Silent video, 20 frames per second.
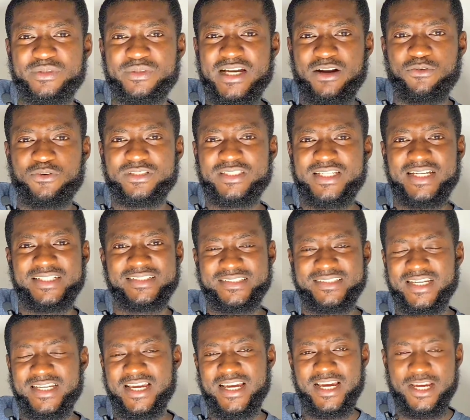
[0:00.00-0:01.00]
to be a point
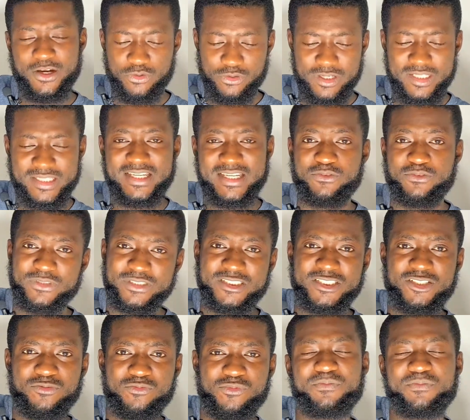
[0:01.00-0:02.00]
and get a
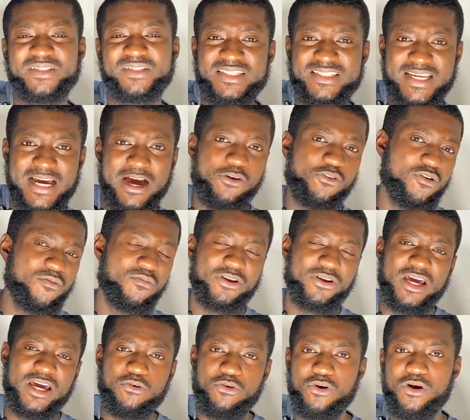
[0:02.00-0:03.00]
deal, mobile this
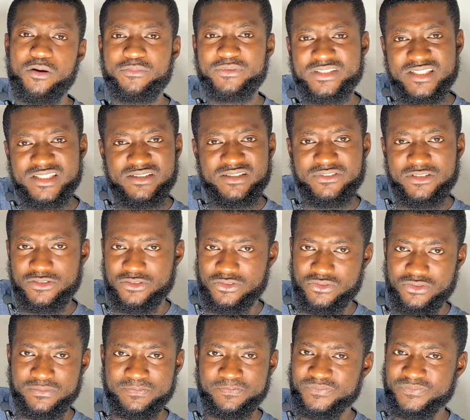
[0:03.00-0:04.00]
uncommon, or Mo TV, and
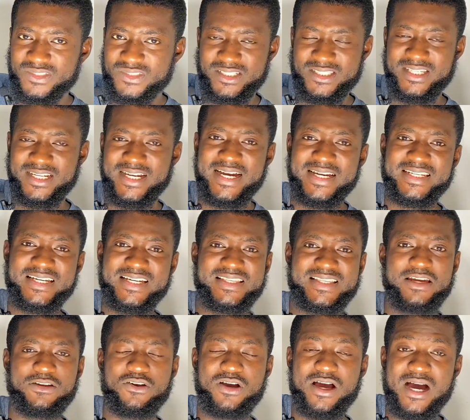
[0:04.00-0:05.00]
so, Mr. Ghanaians
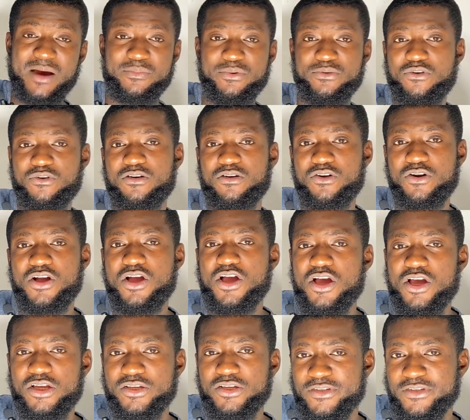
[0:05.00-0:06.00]
are not happy.
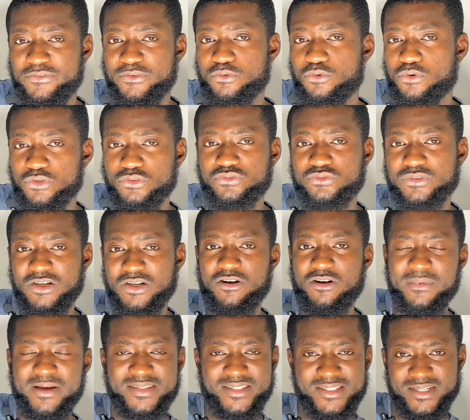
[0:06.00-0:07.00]
If you go to the
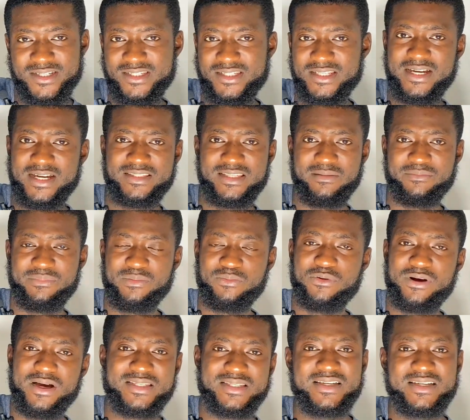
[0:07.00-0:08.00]
comment section, and some
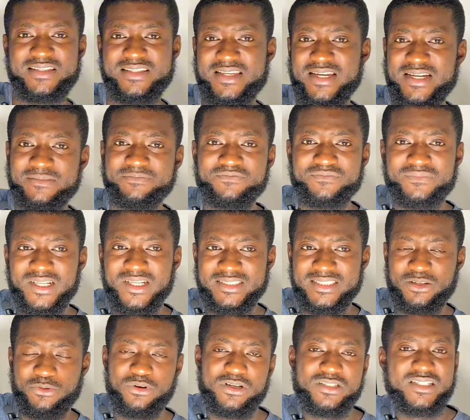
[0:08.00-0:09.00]
people are saying, say,
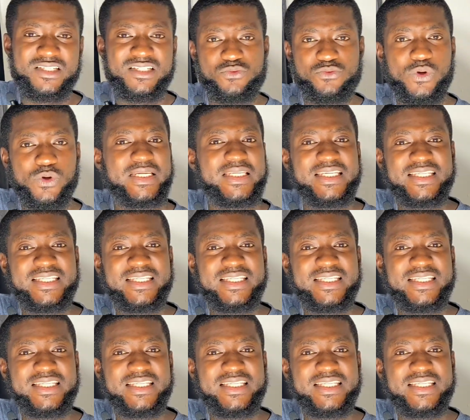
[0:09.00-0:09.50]
the questions were